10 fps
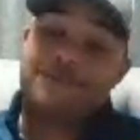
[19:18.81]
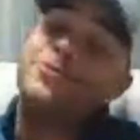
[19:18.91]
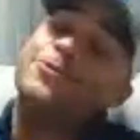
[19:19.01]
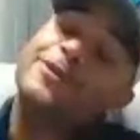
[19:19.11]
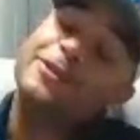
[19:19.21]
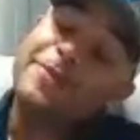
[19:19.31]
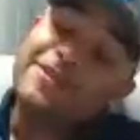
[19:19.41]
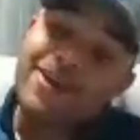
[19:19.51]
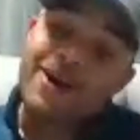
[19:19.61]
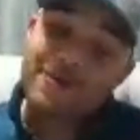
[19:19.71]
dude, it's
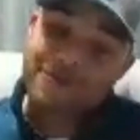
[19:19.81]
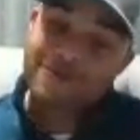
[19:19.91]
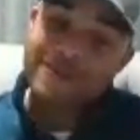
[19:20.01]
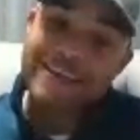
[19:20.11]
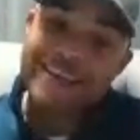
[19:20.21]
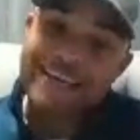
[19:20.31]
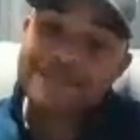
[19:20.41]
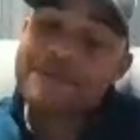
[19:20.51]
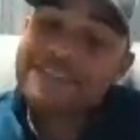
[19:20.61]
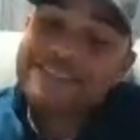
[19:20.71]
been tough. It's
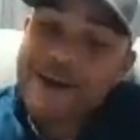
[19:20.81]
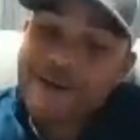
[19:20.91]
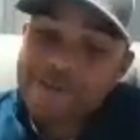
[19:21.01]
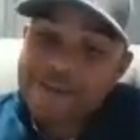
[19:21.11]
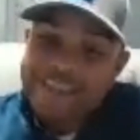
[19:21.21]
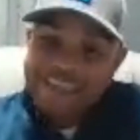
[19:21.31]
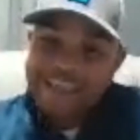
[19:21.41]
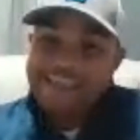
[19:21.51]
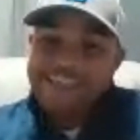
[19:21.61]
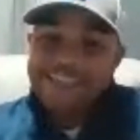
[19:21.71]
been tough in
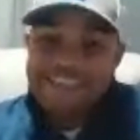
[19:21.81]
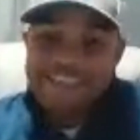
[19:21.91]
Lincoln.